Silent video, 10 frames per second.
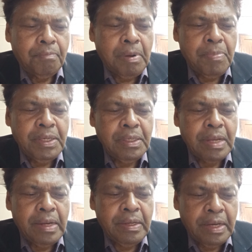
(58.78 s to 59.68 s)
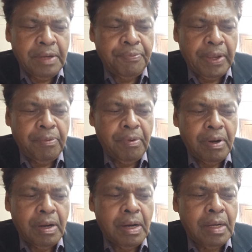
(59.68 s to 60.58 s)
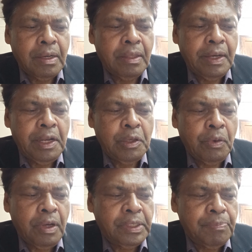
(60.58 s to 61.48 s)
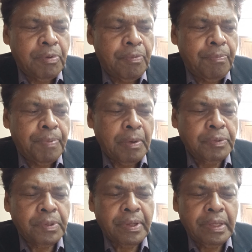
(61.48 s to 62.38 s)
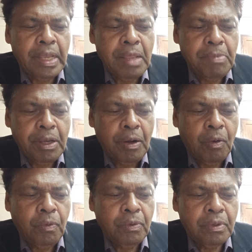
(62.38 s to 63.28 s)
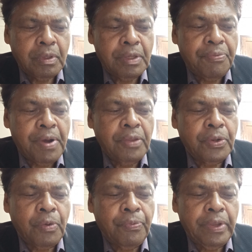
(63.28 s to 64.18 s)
published in 1985 under the editorialship of Professor A. Mikhailov, the father of